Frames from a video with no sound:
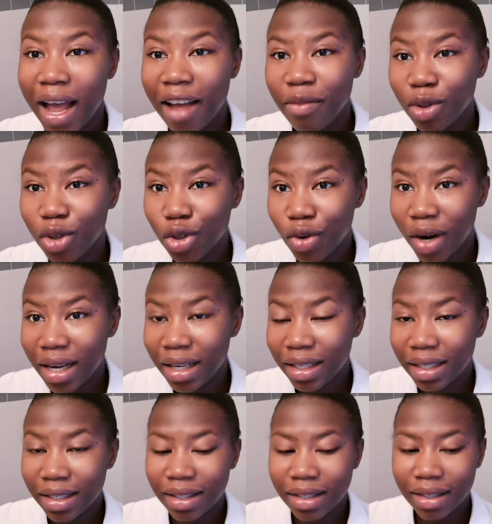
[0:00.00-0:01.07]
I have been trying
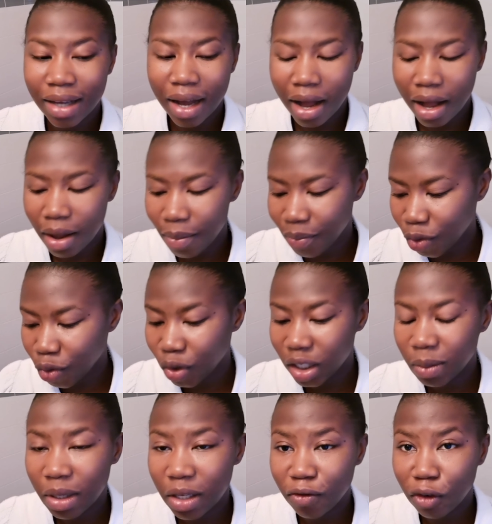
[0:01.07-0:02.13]
this
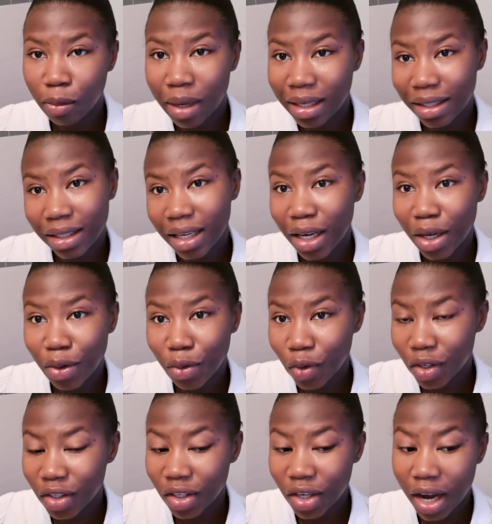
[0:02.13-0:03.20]
treatment for my skin,
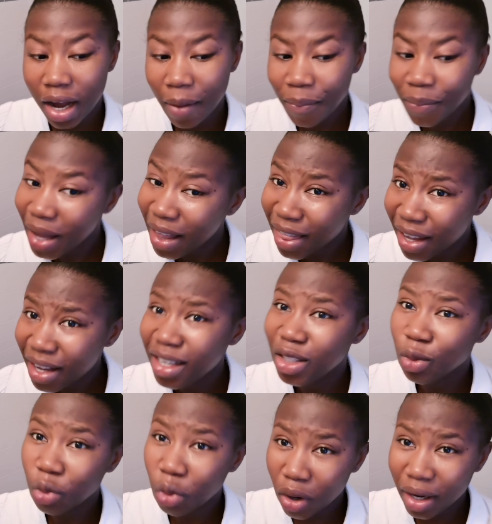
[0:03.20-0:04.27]
which I think
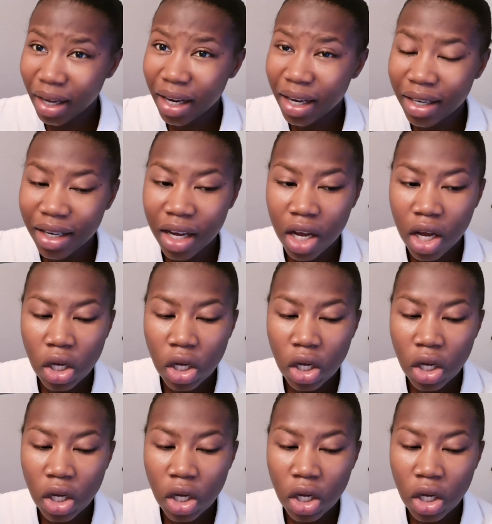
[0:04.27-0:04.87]
is working.